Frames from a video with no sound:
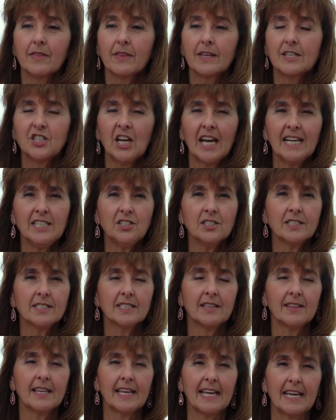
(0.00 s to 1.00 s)
The changes
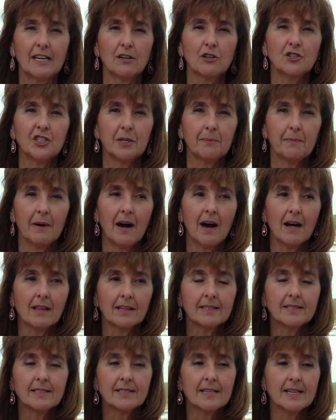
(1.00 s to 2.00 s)
in the energy
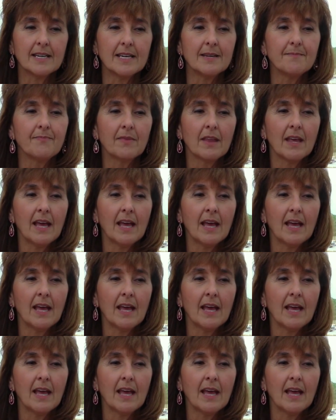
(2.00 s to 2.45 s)
policy